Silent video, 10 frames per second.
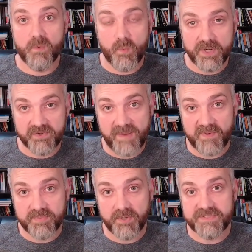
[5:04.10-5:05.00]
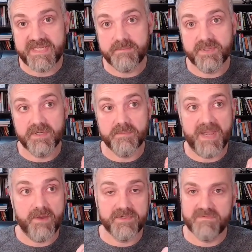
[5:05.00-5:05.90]
1 gram of protein per
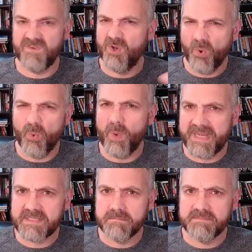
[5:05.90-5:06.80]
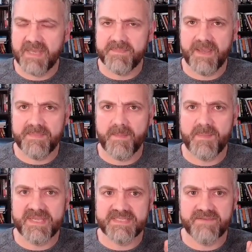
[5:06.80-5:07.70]
pound of goal weight. That
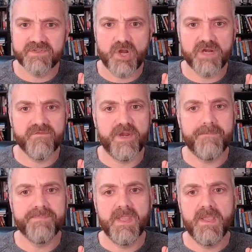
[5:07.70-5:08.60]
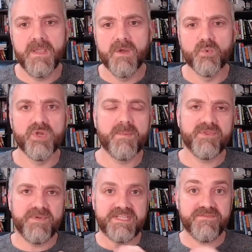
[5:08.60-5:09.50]
might be a safer target for you. Rule
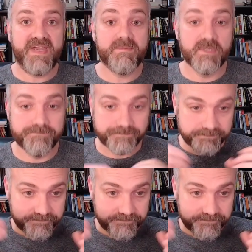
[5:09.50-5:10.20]
number 3 is fiber.